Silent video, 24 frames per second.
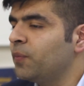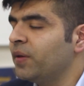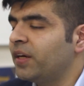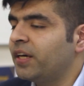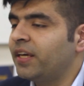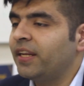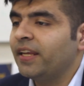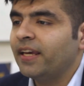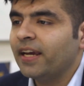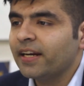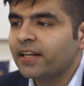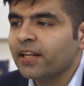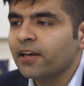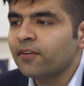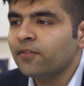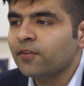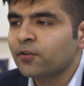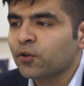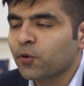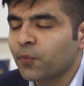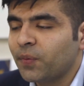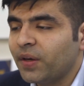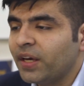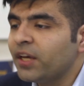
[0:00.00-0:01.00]
to be
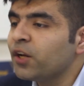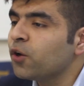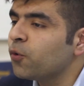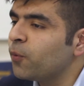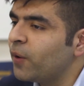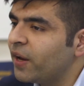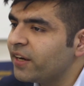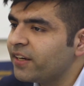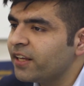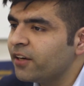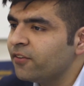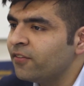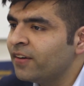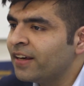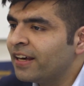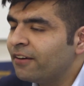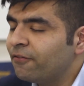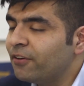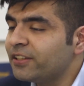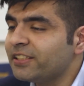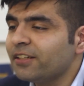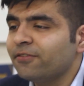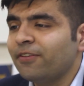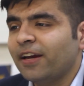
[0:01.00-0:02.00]
creative, to be innovative,
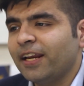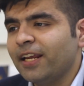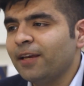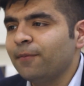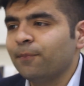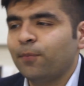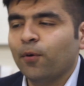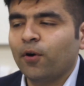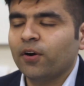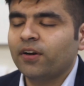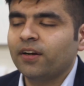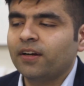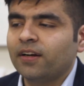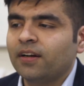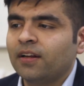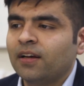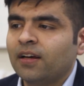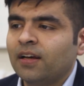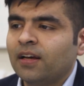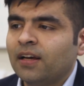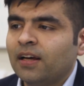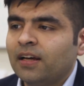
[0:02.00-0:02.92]
which are very important.